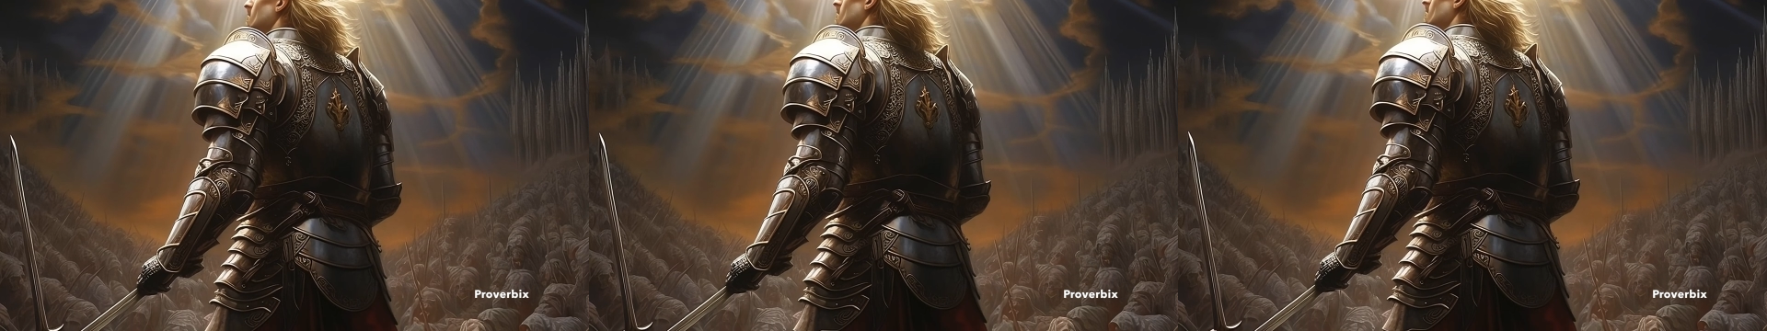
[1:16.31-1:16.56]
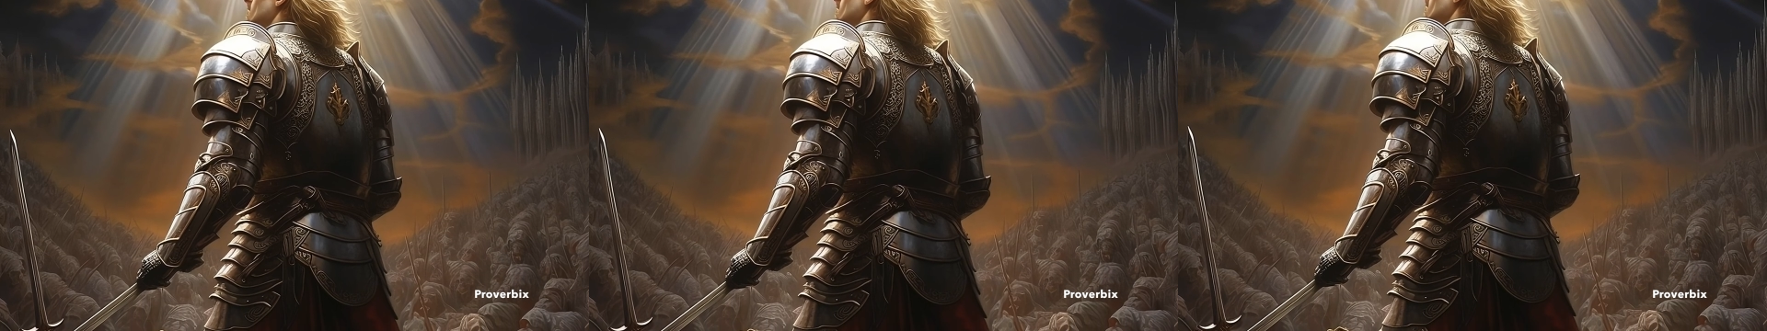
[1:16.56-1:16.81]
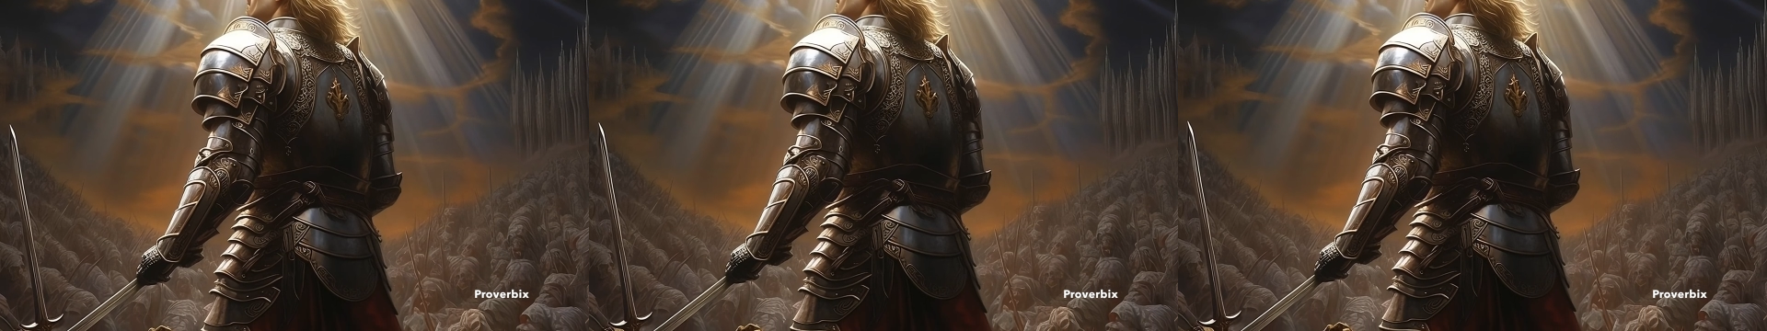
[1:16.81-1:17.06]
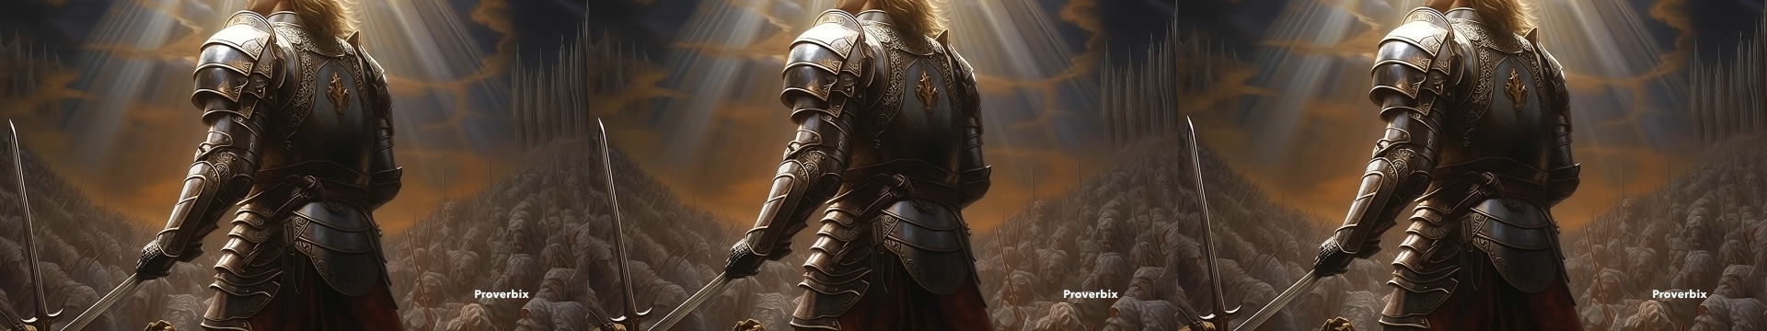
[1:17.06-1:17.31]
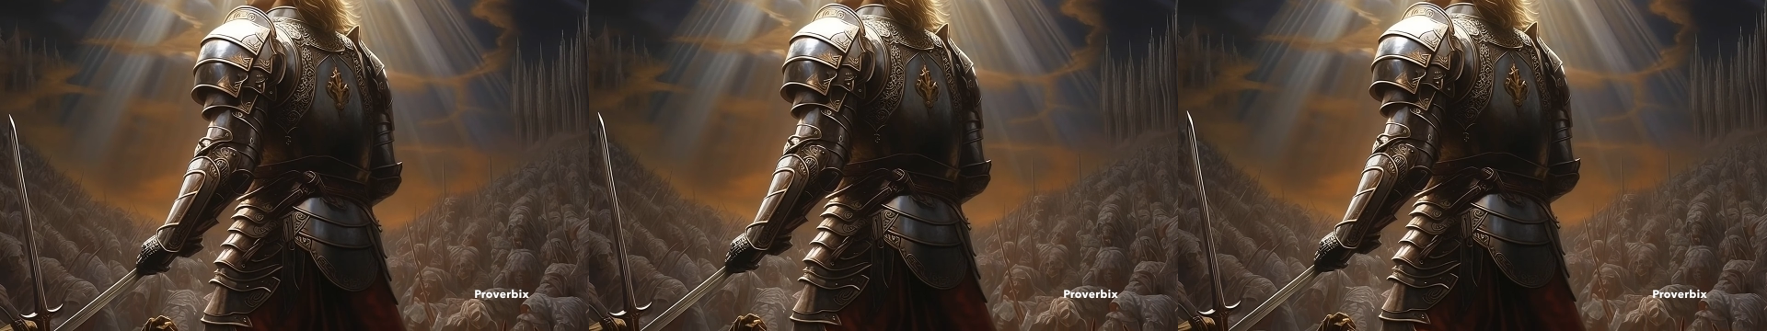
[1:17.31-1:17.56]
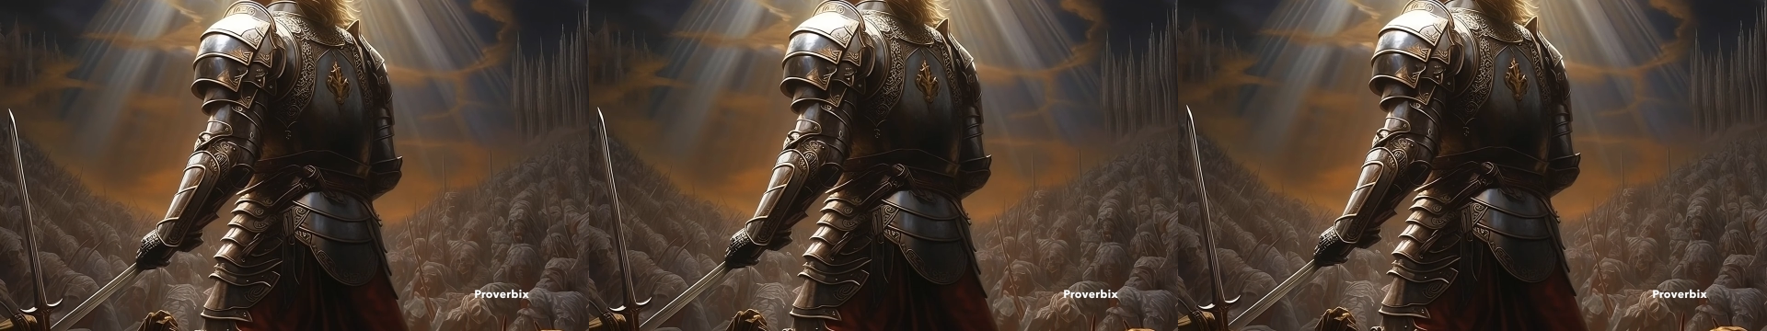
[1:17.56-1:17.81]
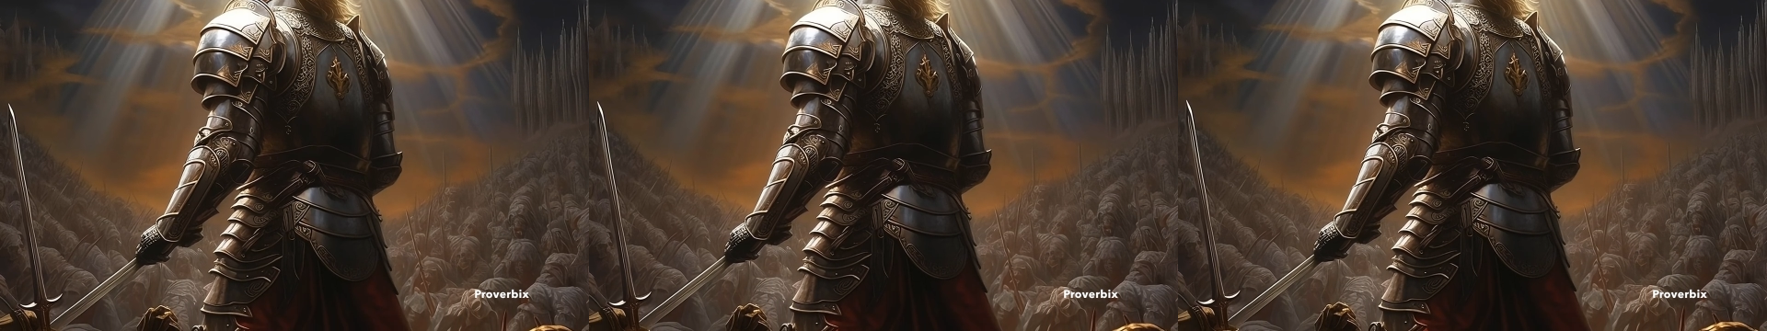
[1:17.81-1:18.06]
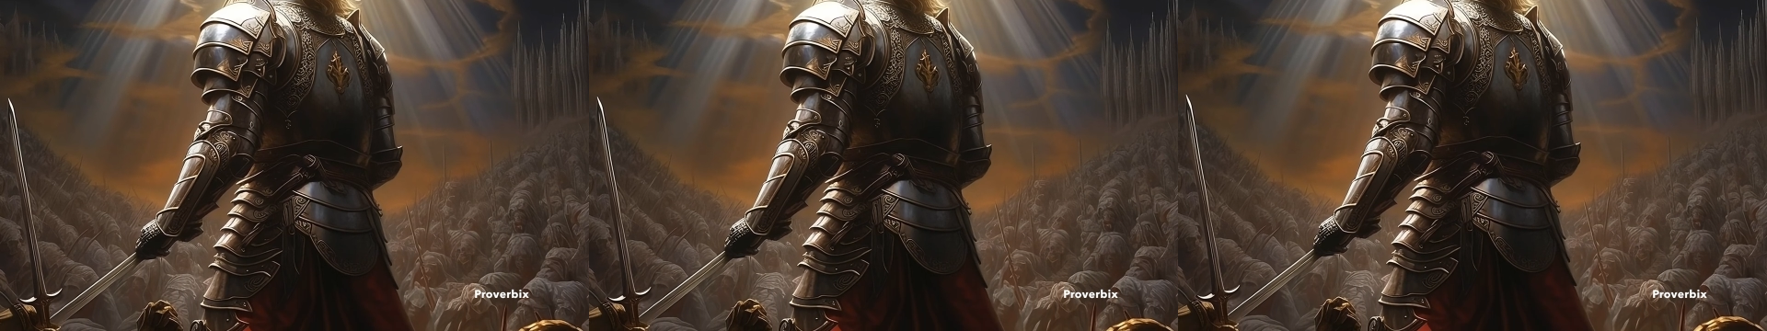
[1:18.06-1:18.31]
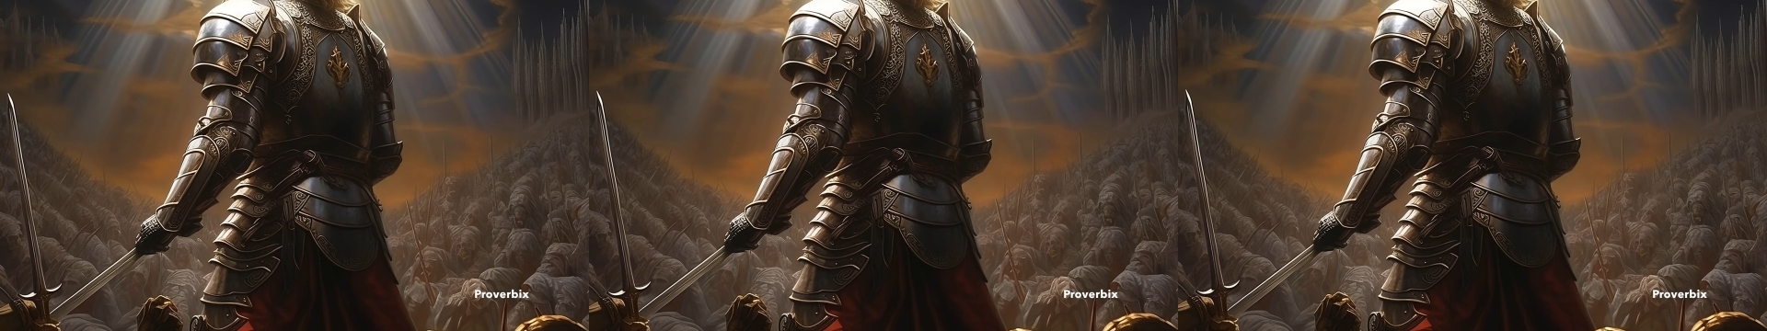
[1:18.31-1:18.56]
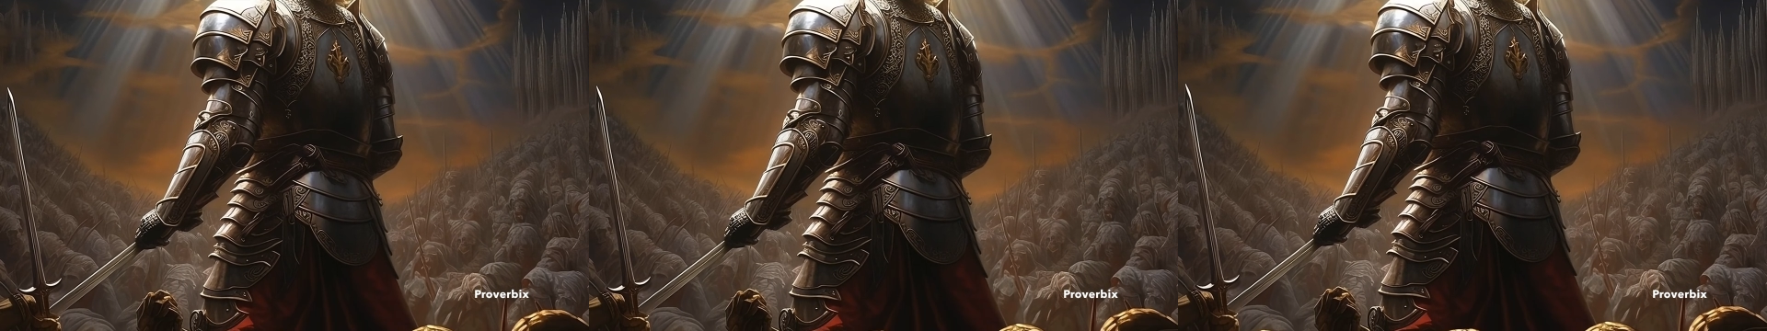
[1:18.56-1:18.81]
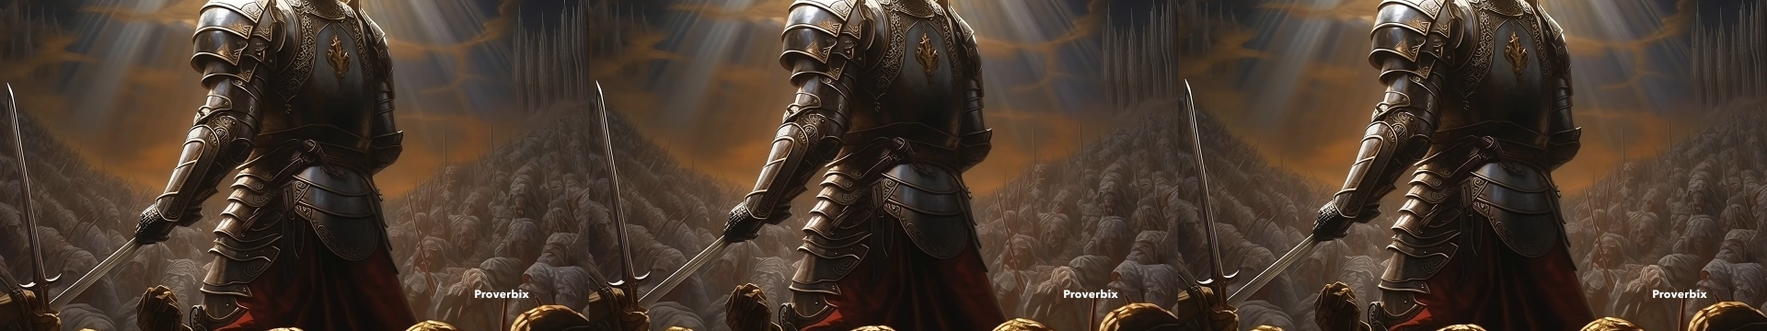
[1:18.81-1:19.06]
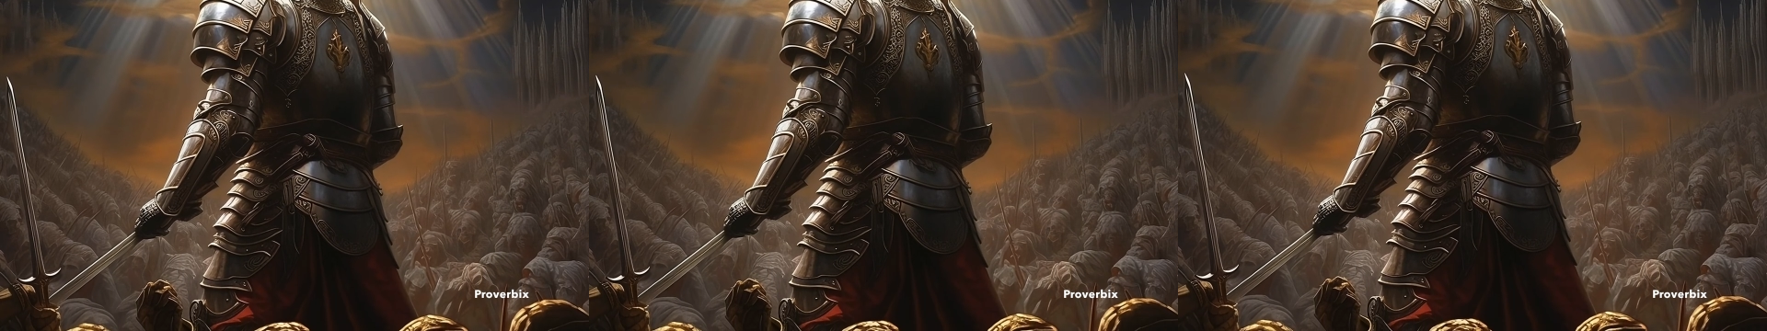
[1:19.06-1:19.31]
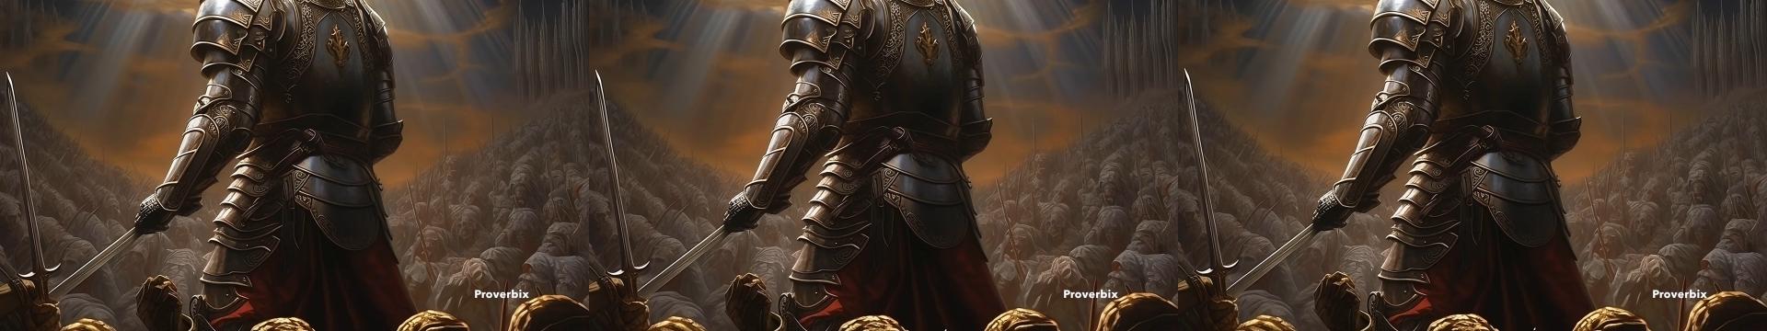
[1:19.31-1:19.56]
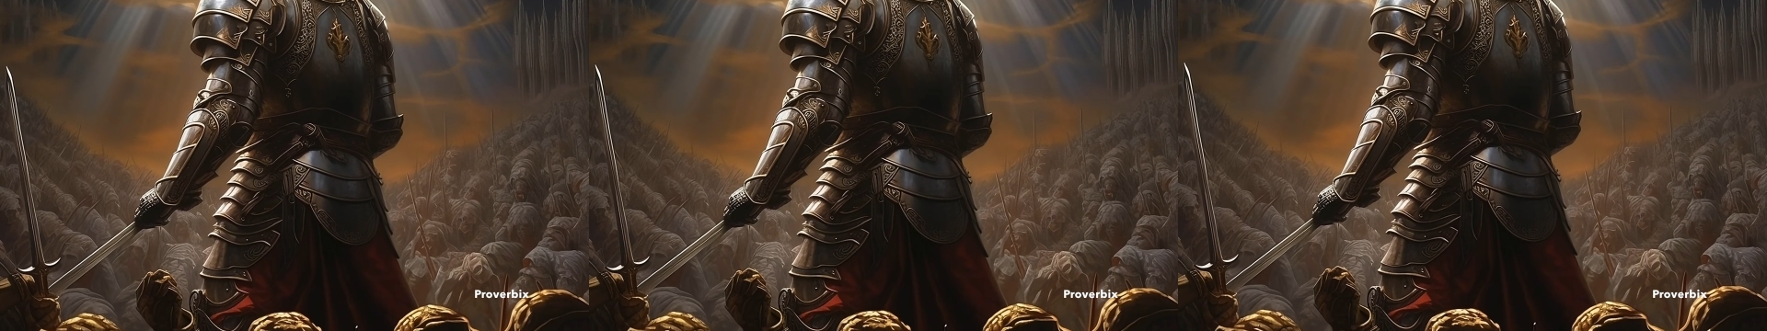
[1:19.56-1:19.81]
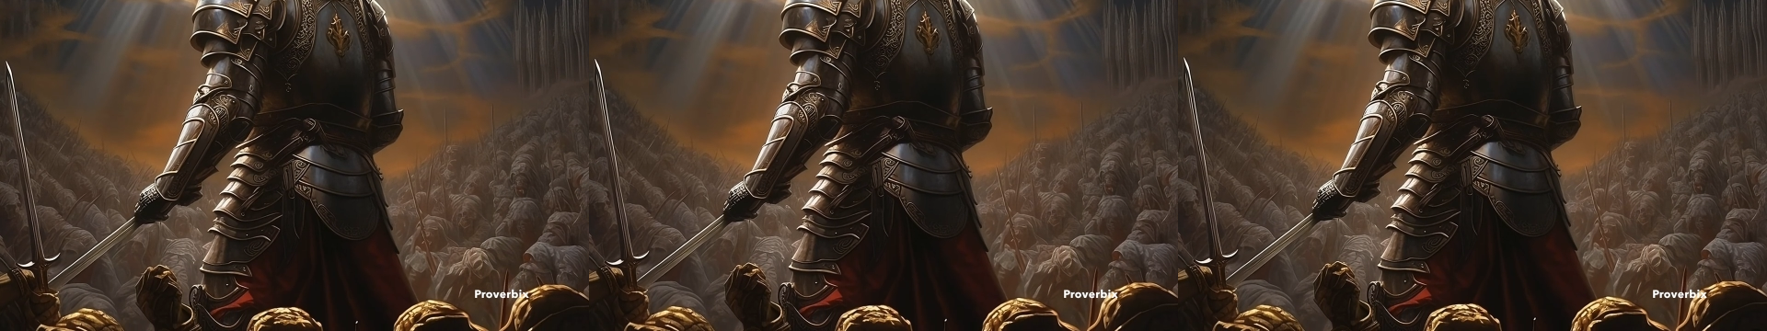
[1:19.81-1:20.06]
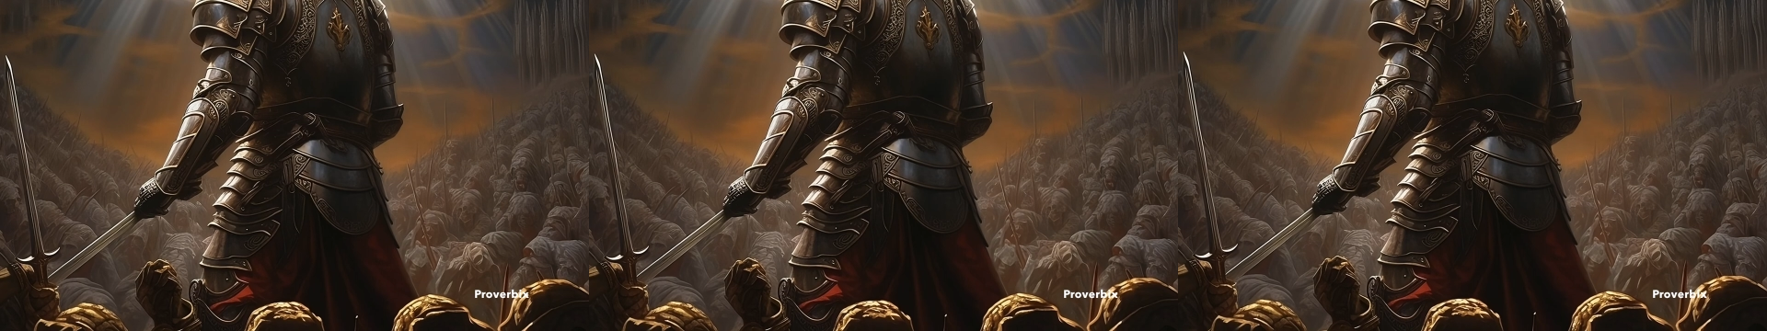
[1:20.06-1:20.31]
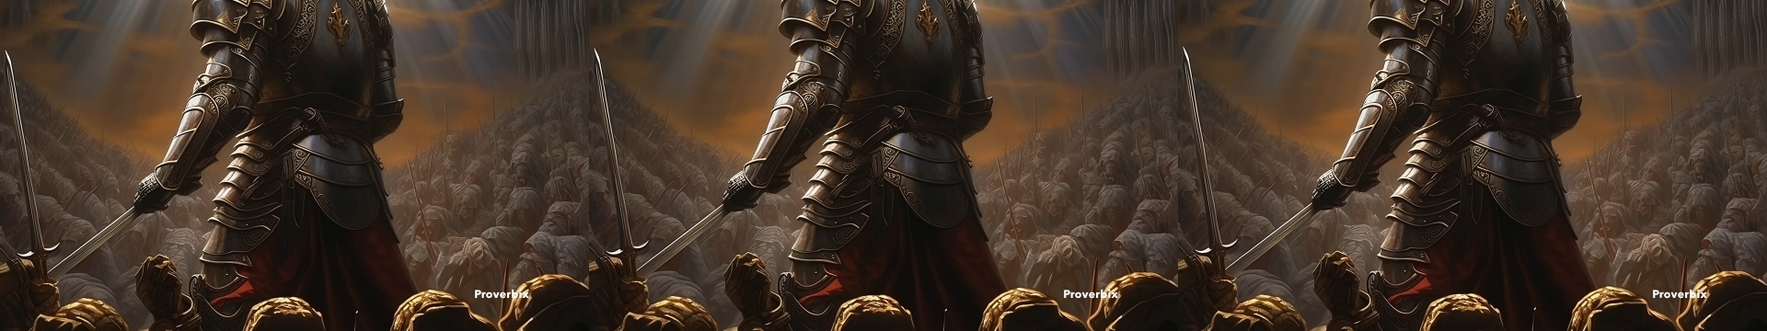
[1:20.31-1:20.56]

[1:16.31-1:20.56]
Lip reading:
(no speaker visible)